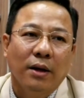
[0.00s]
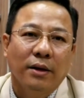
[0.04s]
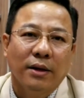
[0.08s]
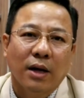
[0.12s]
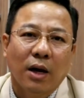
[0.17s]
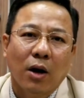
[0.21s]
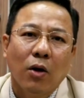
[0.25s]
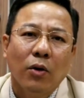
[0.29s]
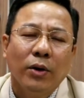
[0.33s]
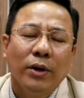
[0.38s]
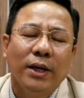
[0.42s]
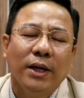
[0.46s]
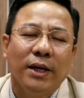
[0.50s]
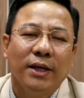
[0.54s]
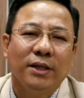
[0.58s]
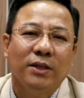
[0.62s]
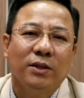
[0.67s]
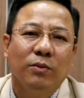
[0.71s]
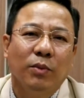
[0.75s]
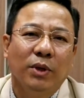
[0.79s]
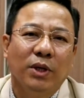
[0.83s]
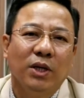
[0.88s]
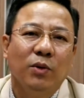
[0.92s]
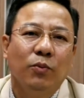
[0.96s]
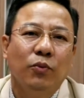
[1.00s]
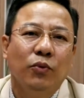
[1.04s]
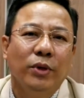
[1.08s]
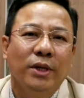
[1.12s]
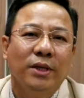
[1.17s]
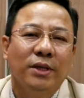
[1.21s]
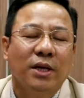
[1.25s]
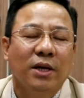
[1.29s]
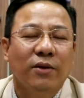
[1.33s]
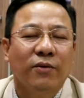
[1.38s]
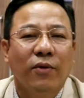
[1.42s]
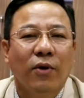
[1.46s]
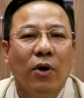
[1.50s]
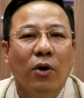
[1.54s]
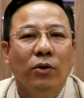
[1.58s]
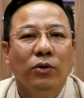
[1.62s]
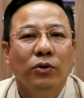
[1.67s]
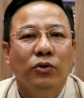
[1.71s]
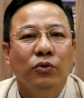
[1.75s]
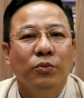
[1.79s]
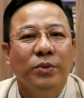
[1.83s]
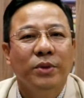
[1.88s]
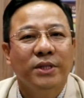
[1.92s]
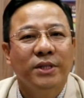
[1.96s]
Nowadays, Manipuris are
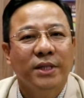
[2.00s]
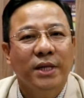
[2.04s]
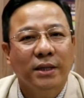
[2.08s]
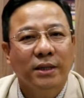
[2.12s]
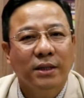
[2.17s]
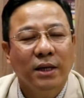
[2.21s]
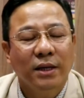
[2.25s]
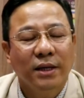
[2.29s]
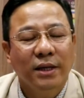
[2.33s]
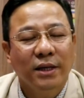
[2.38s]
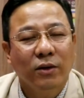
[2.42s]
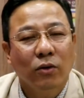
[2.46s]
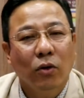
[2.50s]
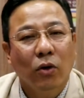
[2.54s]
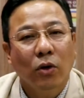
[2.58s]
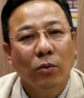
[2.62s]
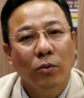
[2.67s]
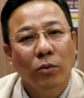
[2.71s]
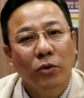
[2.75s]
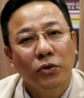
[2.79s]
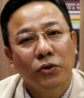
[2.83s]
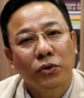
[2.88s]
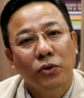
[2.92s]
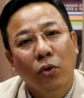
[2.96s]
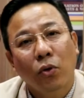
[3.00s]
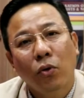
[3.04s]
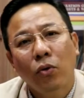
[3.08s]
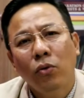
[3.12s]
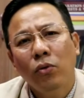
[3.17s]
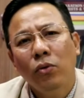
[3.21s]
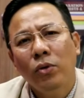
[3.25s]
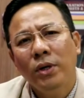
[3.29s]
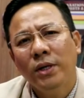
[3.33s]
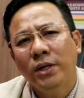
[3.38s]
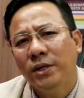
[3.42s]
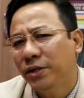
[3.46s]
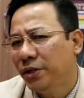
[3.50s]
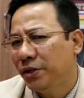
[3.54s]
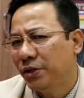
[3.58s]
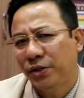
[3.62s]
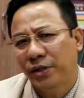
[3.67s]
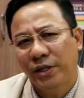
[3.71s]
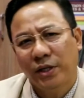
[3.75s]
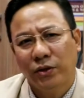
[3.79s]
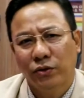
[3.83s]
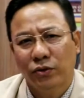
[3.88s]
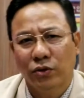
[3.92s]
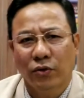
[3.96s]
found to be settled in almost all the
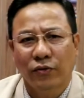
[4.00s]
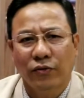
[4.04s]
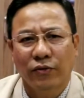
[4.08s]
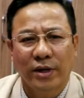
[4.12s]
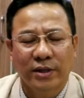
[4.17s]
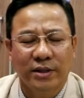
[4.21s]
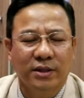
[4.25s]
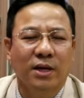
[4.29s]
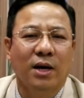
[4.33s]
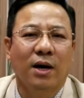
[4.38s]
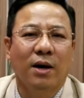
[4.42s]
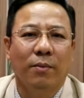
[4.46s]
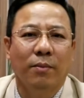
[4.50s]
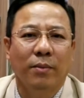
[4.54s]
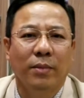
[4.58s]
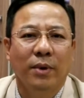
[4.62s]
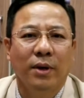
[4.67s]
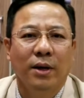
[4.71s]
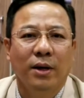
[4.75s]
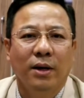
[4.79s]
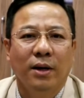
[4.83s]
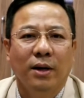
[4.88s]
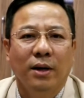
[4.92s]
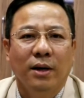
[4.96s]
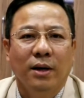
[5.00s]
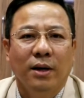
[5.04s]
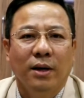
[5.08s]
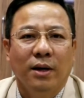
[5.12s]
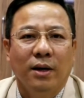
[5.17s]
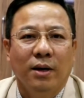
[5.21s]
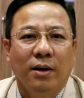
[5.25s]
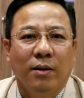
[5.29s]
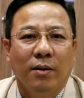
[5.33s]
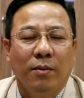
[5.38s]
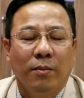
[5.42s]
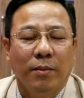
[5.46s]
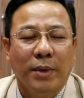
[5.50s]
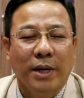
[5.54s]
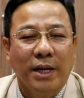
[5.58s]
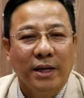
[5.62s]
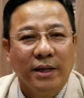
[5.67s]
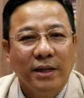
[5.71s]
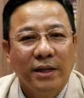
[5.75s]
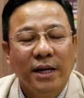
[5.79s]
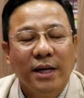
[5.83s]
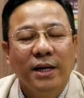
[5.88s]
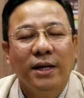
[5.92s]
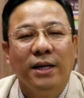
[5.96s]
districts of Assam,
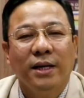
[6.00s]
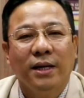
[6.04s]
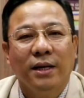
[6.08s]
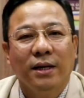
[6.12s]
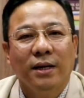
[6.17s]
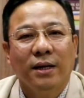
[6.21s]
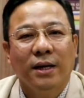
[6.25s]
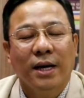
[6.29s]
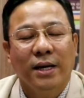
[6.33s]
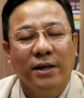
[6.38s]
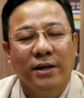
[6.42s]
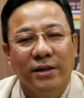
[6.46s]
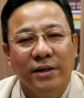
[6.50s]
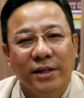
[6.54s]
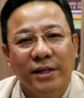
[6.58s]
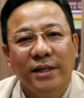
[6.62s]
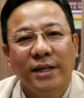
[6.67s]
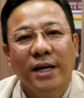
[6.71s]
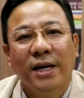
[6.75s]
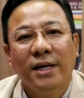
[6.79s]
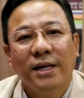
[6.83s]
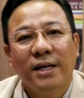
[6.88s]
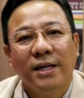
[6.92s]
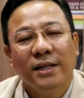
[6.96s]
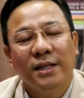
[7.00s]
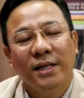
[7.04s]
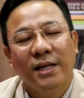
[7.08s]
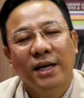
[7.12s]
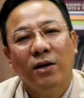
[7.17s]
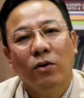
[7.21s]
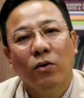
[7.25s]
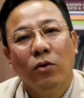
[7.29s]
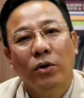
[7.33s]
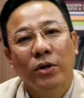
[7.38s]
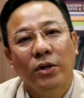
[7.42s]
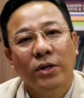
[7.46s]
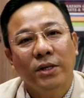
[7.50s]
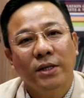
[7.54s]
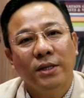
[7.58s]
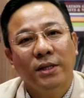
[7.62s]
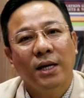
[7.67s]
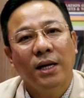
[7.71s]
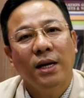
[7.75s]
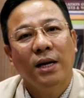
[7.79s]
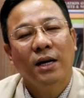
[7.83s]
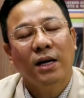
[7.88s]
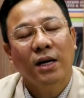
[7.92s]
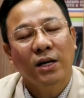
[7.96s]
maintaining and retaining their
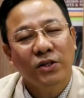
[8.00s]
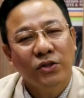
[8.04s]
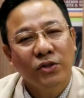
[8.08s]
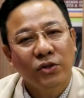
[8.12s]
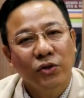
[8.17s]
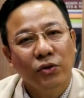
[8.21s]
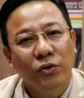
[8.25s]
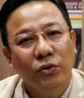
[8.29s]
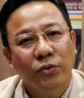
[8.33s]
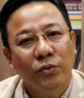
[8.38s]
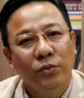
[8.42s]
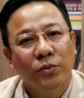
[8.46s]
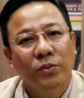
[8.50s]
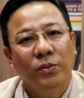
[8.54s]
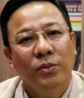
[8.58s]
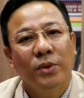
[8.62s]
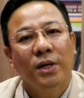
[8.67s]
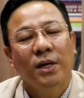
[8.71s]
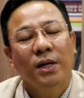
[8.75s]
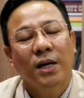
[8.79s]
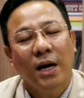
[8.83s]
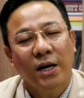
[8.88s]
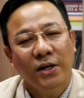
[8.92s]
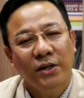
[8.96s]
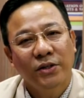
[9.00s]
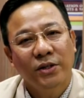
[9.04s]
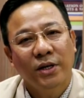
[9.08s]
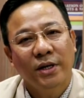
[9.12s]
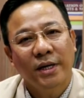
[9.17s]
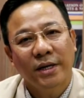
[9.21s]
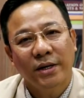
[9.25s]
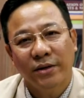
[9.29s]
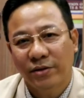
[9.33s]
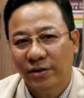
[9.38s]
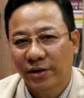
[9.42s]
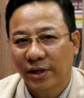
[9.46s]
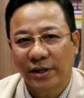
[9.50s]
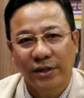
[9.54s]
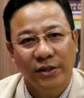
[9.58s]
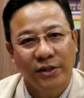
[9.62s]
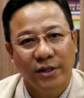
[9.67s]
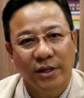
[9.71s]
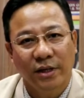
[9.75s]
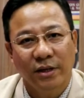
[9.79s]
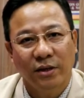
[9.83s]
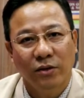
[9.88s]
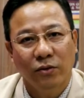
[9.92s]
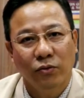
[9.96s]
original costume, culture and
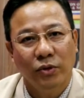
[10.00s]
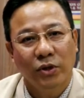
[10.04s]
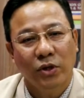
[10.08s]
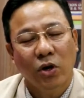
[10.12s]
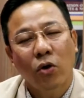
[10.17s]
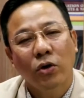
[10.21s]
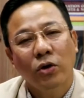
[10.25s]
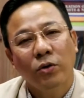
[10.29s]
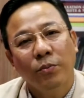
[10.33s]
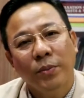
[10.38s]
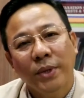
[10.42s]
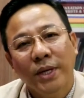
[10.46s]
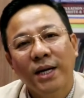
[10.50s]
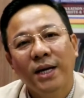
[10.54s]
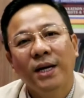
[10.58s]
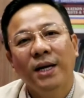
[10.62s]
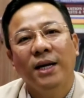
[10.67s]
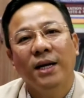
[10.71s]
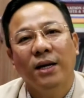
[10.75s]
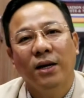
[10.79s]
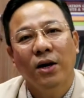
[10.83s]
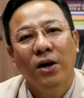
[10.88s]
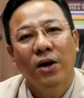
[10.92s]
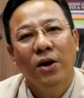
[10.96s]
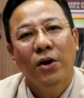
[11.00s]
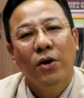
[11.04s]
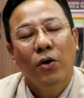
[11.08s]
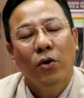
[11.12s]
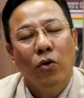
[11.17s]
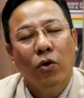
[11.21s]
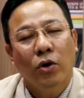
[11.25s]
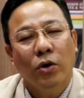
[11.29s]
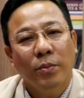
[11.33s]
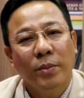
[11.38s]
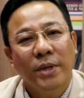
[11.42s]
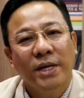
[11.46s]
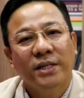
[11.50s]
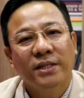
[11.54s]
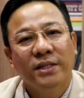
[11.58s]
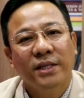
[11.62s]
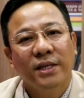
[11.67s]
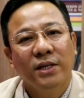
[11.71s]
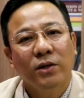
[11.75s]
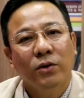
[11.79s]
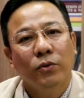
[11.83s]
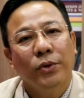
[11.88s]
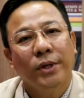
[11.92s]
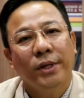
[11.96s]
tradition without mingling or
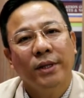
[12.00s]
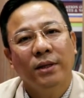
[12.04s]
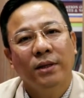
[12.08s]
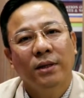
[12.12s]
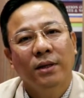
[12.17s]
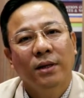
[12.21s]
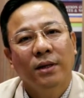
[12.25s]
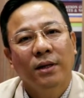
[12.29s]
mixing with